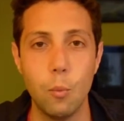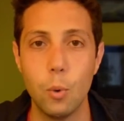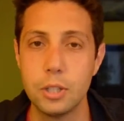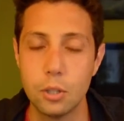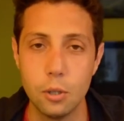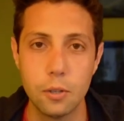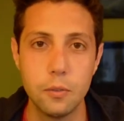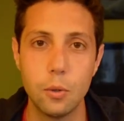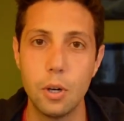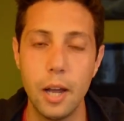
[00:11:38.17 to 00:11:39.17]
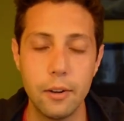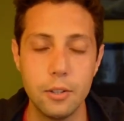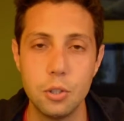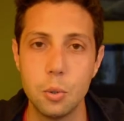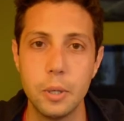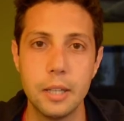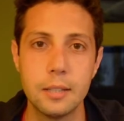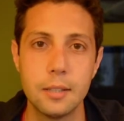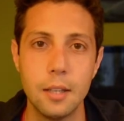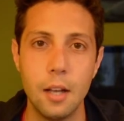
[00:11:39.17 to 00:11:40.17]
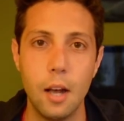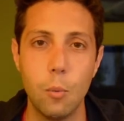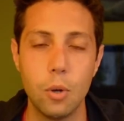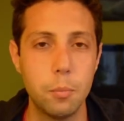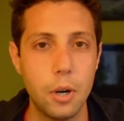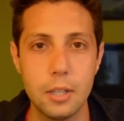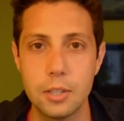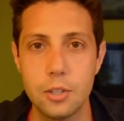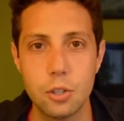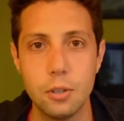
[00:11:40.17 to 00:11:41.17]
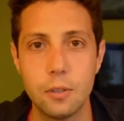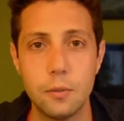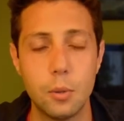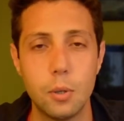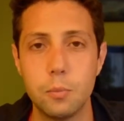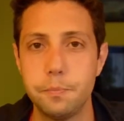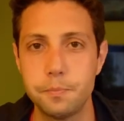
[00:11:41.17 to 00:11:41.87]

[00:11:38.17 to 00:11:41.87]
what to look for, how to do it, what parts I should look for.